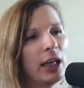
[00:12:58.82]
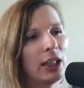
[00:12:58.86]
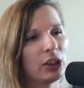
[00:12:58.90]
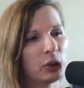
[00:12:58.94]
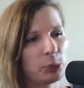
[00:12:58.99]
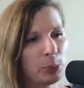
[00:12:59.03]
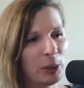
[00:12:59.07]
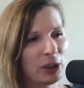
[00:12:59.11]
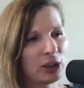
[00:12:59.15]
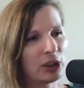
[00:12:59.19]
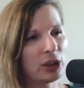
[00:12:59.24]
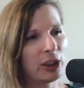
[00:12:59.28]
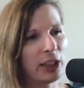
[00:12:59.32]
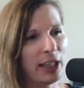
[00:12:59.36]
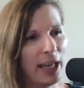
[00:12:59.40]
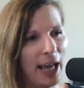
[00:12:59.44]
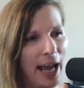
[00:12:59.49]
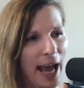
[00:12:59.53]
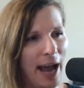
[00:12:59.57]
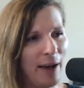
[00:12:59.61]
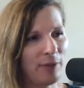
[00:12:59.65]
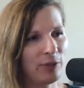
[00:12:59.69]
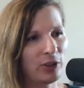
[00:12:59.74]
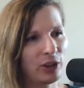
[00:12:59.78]
especially
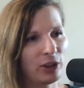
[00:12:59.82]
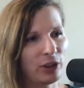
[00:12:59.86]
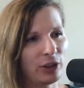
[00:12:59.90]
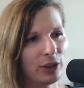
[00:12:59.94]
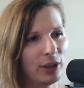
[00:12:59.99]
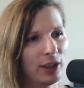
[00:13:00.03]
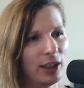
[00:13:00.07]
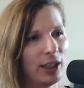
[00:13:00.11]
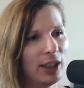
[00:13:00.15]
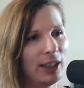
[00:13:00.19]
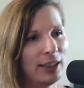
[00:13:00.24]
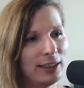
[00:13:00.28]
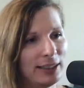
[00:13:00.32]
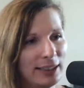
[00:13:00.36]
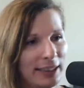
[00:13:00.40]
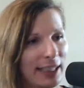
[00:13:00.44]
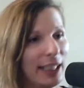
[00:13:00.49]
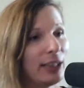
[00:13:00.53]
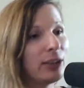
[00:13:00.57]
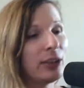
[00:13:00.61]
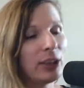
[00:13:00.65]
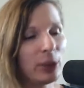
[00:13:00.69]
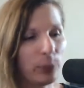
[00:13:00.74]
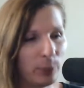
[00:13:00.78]
after
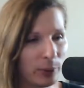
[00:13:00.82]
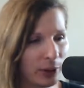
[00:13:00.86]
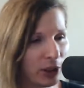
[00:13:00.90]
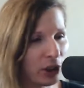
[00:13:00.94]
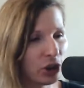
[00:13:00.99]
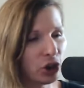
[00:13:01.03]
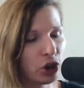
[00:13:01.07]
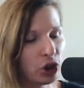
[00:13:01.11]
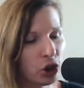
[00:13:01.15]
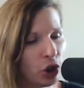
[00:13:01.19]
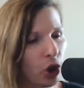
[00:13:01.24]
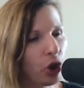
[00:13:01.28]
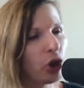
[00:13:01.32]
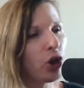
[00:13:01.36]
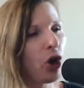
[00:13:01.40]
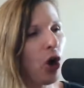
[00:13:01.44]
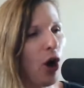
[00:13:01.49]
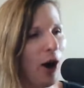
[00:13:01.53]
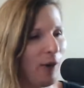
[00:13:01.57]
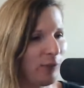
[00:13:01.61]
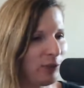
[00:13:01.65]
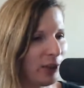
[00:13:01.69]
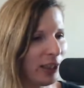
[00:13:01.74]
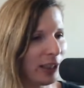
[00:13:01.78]
dealing with a jerk
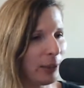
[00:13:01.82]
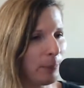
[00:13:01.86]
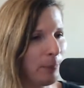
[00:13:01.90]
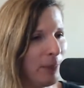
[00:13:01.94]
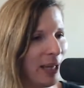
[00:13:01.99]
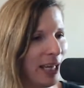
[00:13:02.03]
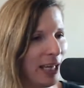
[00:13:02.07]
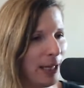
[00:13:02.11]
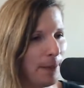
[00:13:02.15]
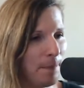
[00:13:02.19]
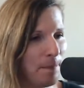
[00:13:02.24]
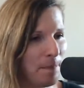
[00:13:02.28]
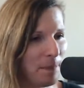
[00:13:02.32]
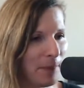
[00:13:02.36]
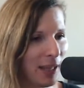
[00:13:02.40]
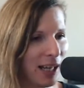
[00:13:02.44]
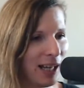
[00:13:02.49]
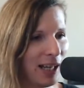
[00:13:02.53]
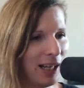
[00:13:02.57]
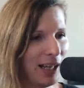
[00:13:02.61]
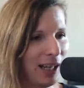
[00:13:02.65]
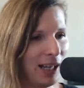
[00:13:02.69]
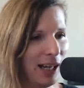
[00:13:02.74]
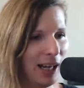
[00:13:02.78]
off like me.
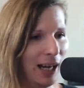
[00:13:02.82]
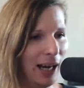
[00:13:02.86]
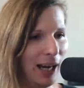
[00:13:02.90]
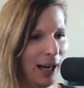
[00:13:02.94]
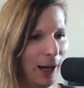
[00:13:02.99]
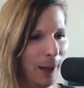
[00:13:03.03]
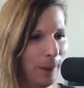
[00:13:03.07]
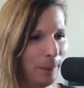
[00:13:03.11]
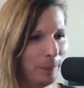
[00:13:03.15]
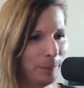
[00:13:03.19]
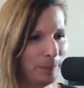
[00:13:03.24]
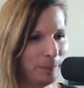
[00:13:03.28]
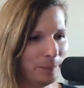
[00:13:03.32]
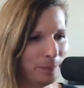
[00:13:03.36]
Um,